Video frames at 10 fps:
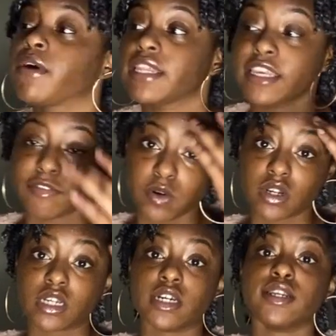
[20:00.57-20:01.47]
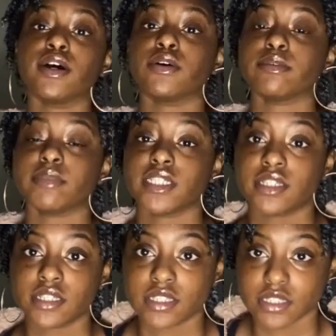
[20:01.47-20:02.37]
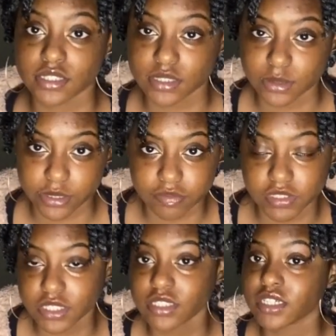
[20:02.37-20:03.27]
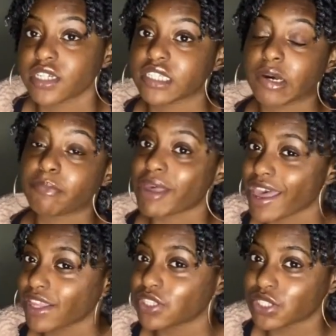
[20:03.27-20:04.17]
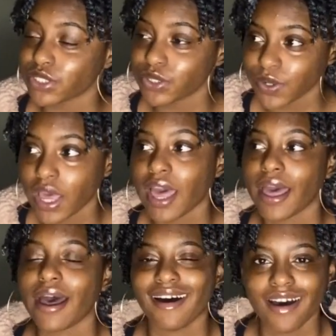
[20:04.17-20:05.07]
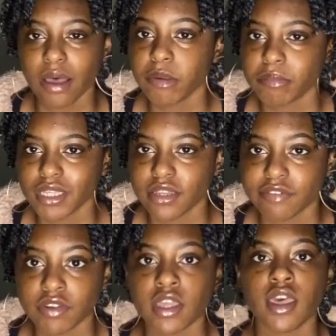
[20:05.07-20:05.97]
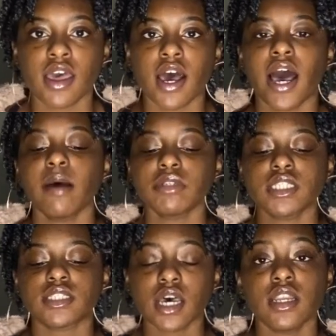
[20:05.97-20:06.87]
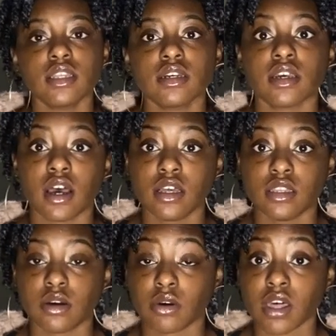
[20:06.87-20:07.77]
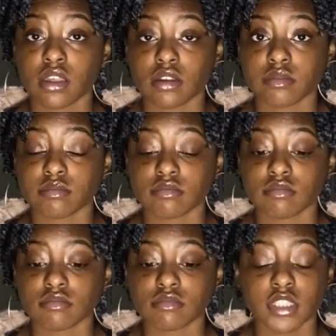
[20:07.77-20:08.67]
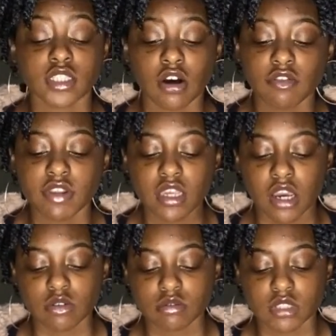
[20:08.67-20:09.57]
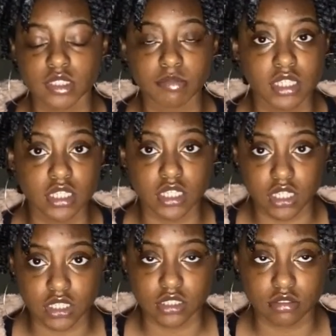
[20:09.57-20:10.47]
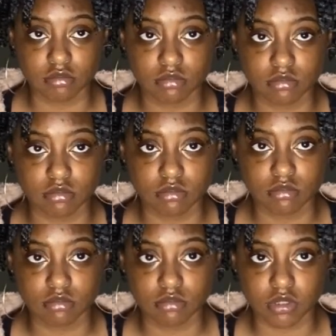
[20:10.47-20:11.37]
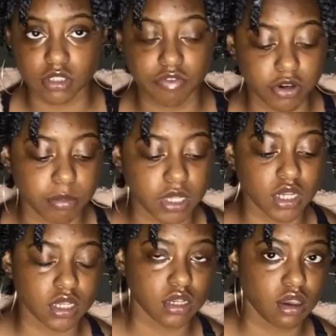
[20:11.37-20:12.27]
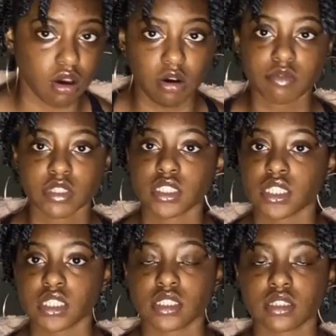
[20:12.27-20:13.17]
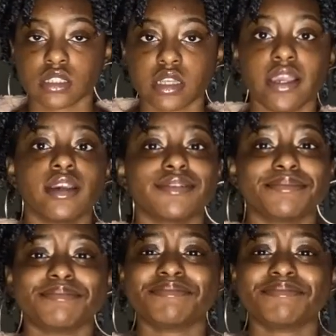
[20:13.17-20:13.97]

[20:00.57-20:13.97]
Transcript: I'm gonna leave on a good note, because if this turns out bad too, I'm gonna be livid. I'm just tired of looking ugly, okay? This whole video is me looking ugly. So for the beginning and hopefully the end. Like,